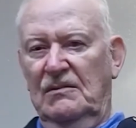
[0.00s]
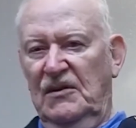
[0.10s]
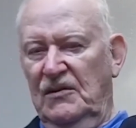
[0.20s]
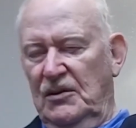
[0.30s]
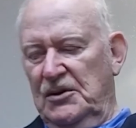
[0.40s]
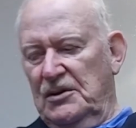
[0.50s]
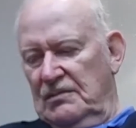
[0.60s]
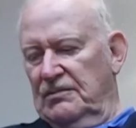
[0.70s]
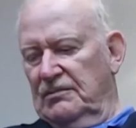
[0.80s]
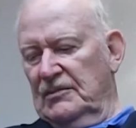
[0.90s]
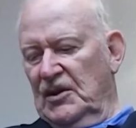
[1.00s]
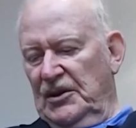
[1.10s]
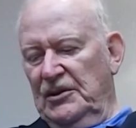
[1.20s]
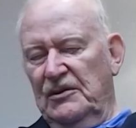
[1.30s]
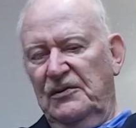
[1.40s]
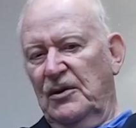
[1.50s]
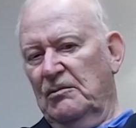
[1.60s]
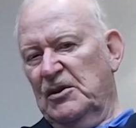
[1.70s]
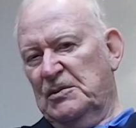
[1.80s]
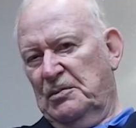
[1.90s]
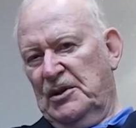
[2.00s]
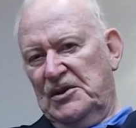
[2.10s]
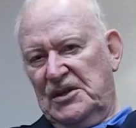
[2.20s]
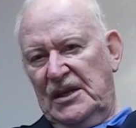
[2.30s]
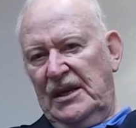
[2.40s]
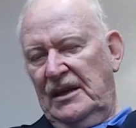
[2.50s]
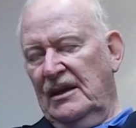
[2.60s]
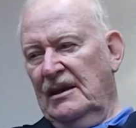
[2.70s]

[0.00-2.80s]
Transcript: And of course, her uniform was pristine.